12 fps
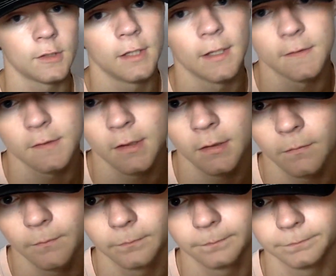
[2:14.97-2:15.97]
against it
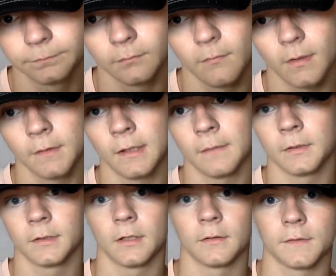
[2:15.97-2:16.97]
that
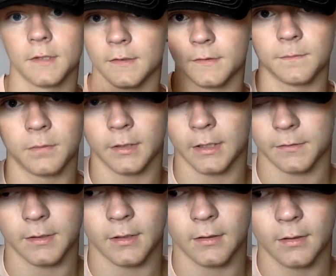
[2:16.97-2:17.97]
McDonald's has put
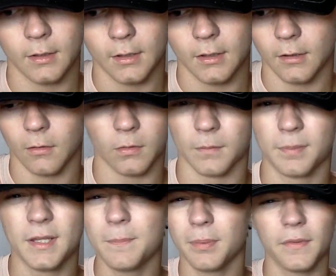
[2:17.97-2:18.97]
out there. Or
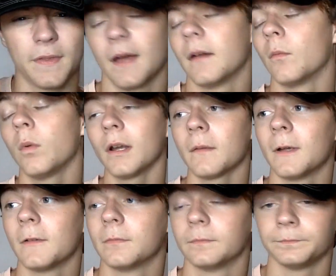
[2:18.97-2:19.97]
people that... What am
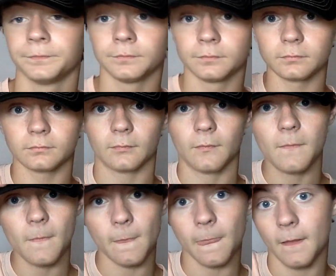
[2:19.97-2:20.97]
I...
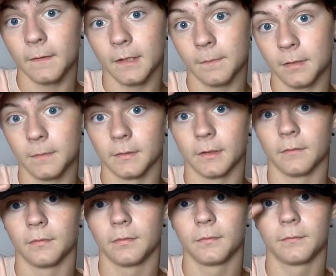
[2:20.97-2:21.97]
That people
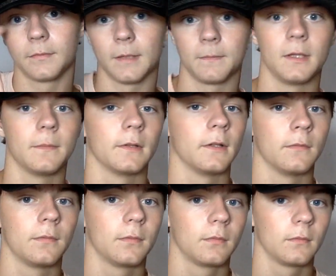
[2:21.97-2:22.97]

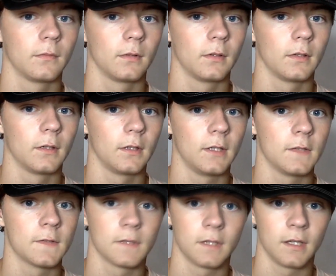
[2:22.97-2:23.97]
have
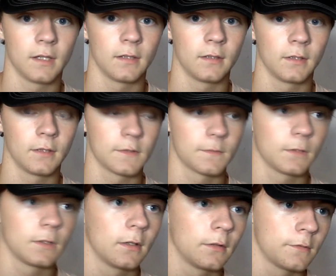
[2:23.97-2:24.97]
instigated against
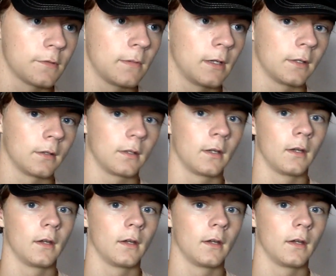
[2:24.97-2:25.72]
McDonald's about it